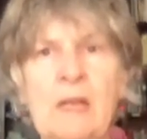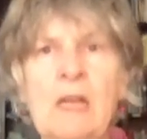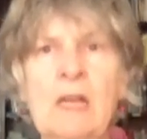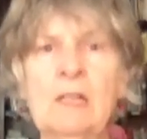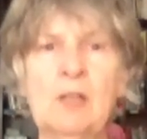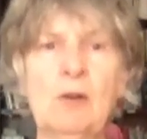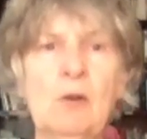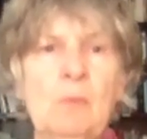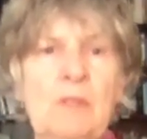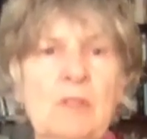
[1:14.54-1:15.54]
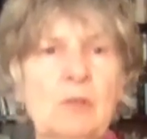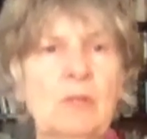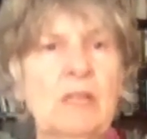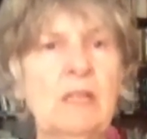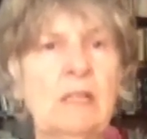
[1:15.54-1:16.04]
So
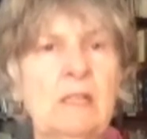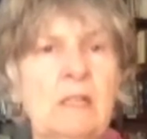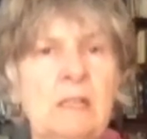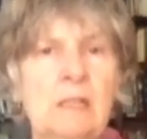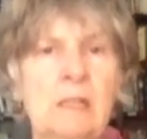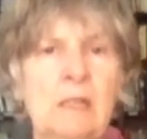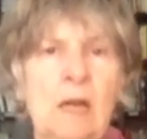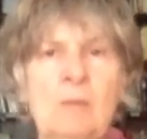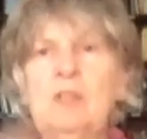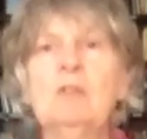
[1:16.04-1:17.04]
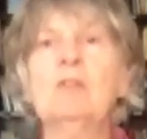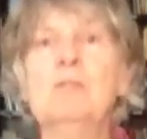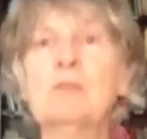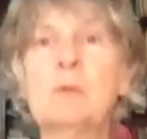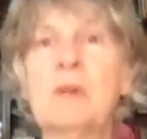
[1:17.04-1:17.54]
between, you can
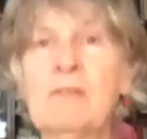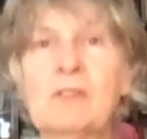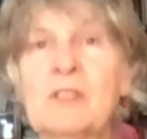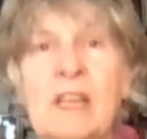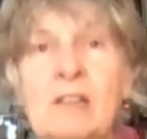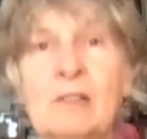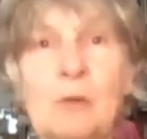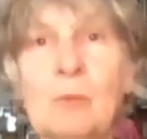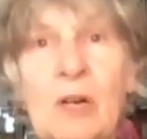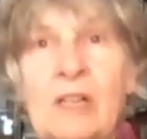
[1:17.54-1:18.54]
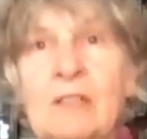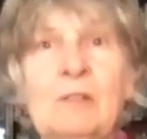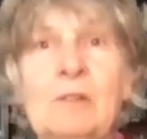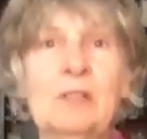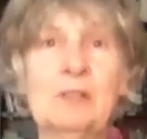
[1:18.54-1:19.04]
use whatever scale you want.
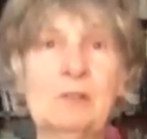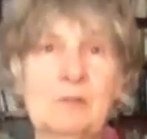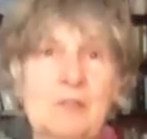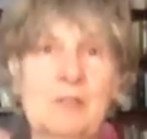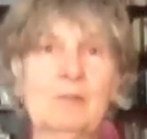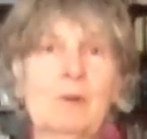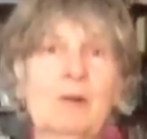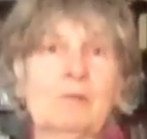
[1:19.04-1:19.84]
You could use 0